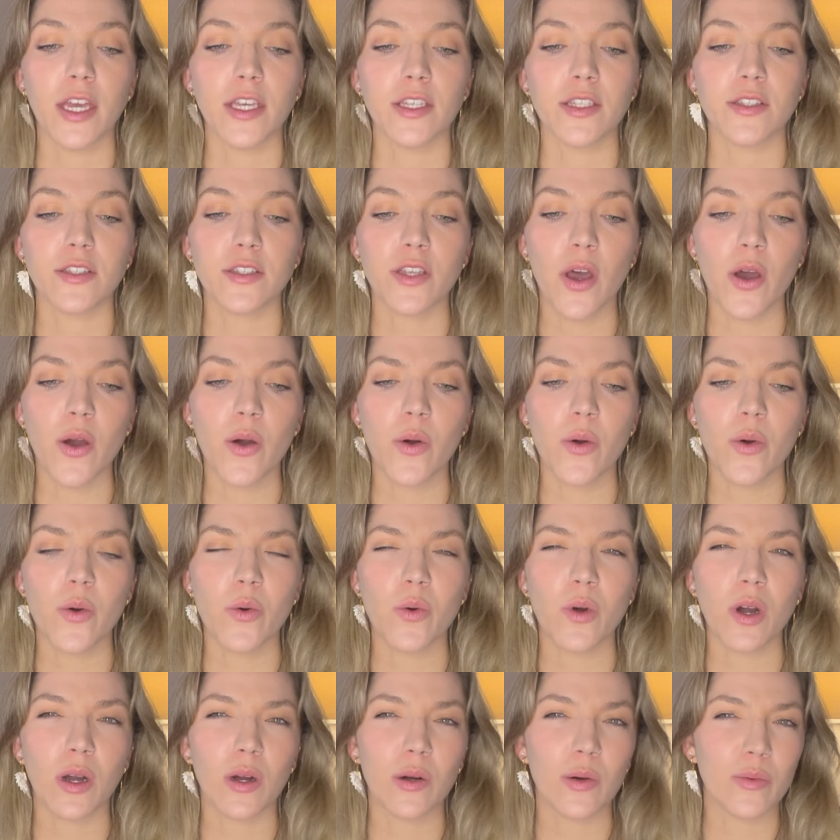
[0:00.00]

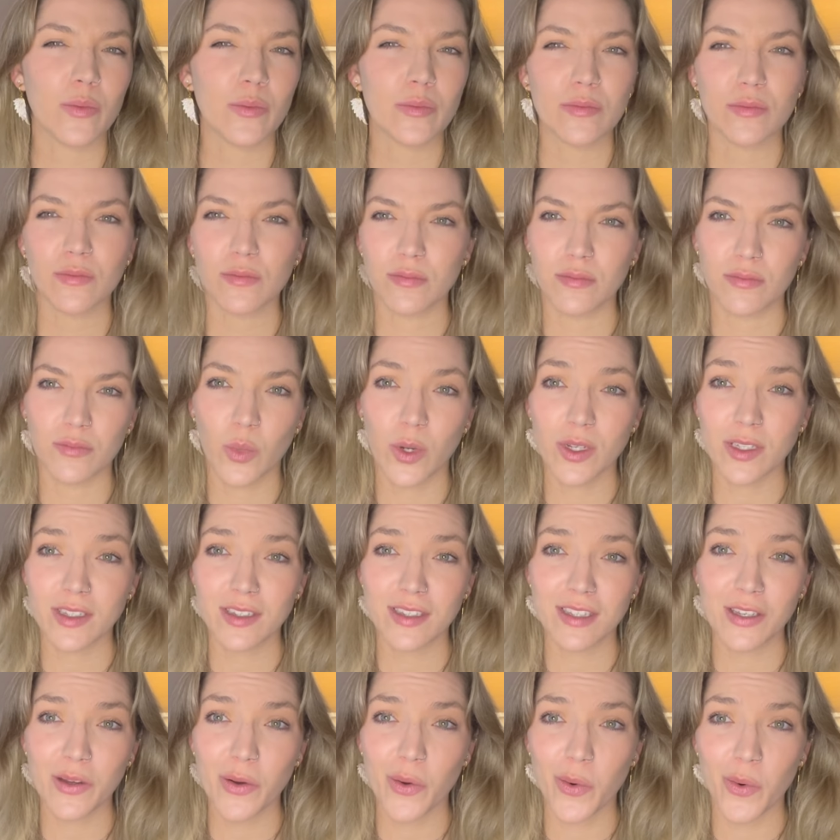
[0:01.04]
So what's
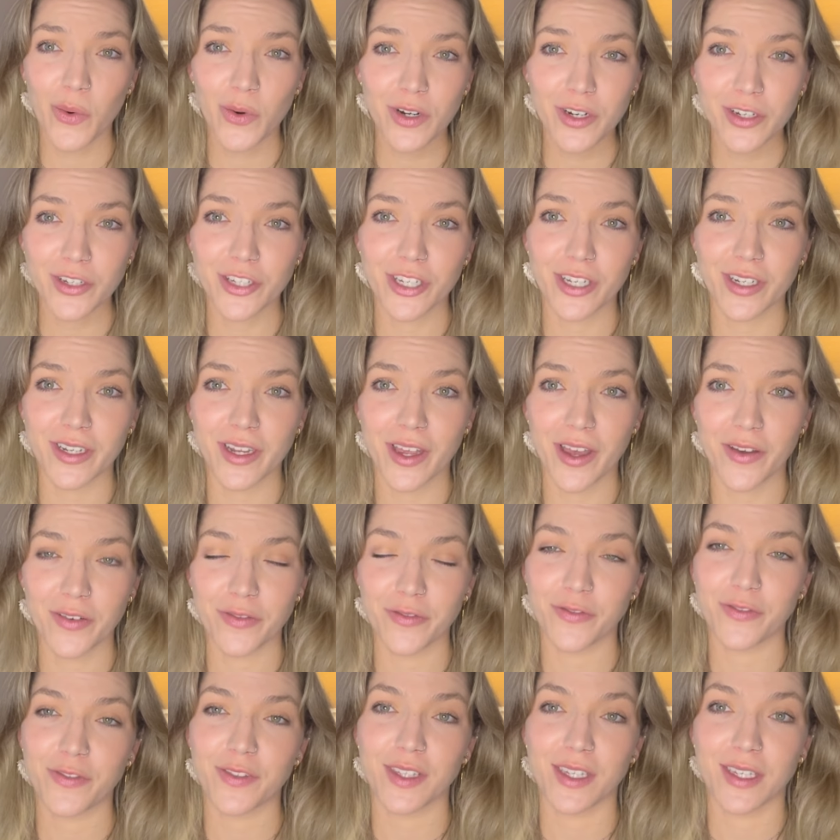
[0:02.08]
the origin
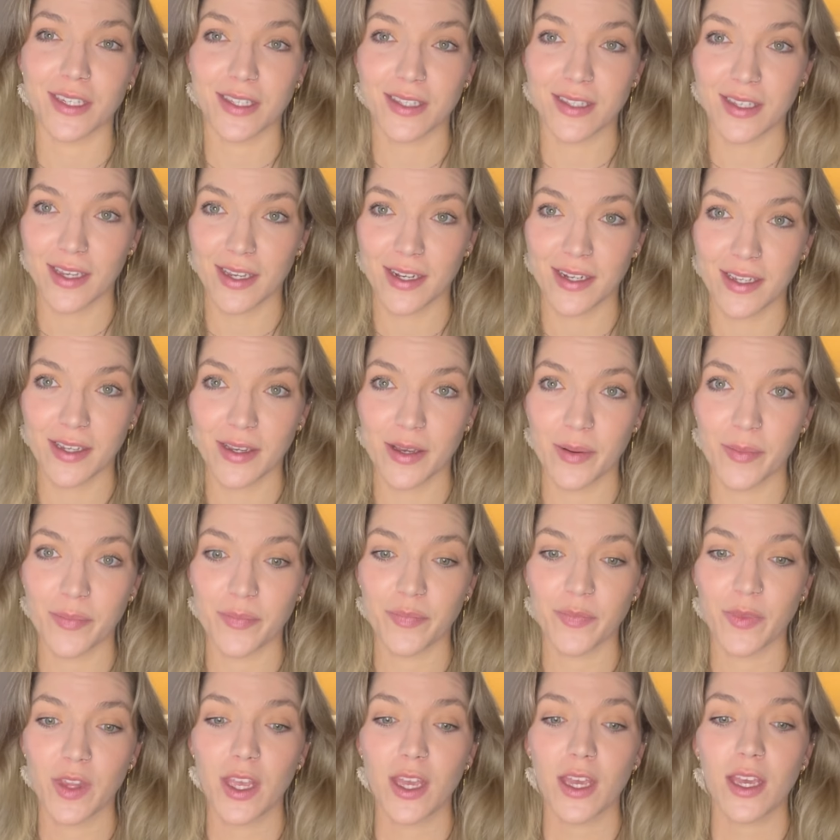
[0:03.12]
of this
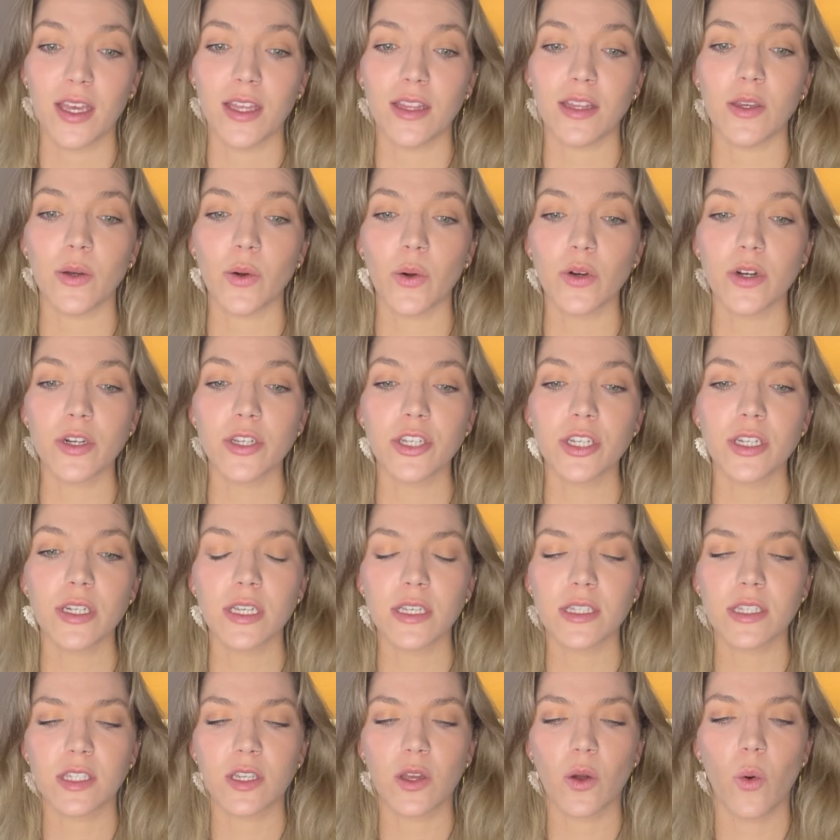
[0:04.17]
idiom? The origin
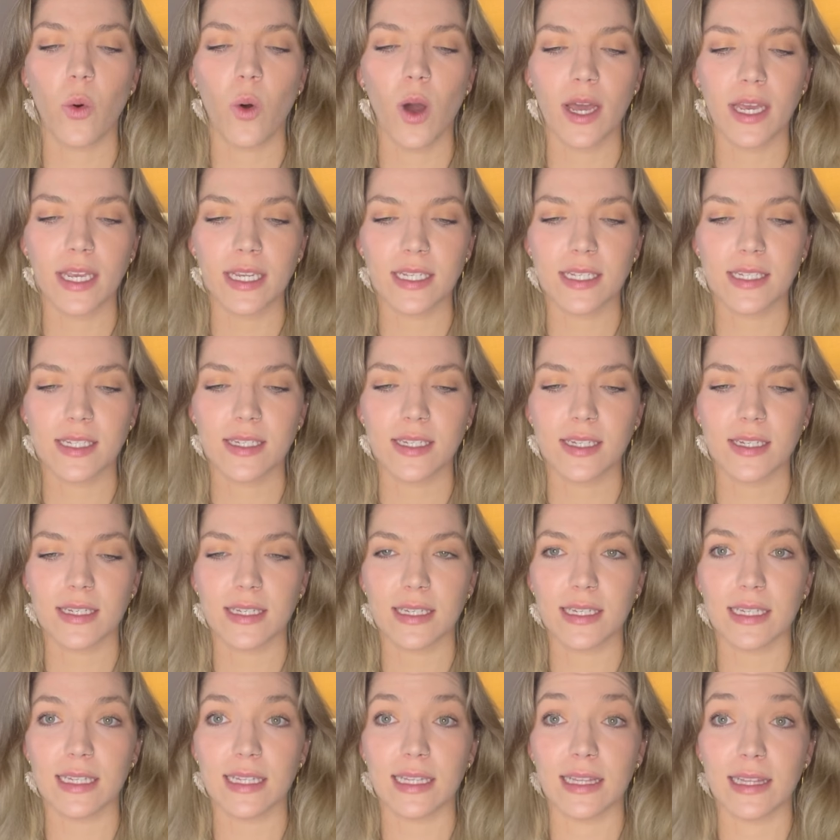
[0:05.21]
is quite
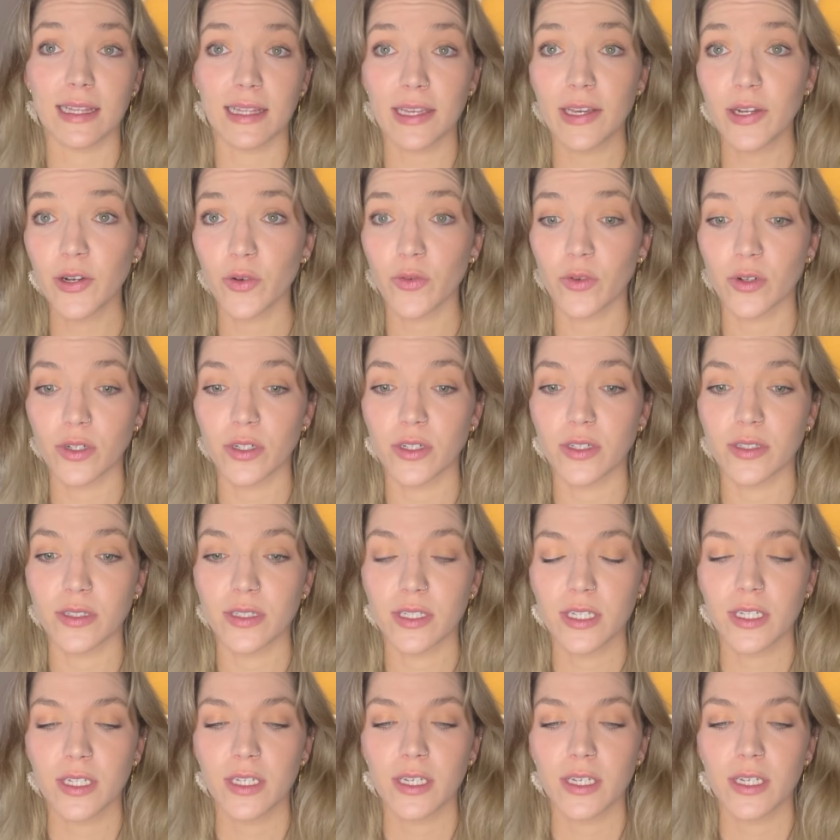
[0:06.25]
literal.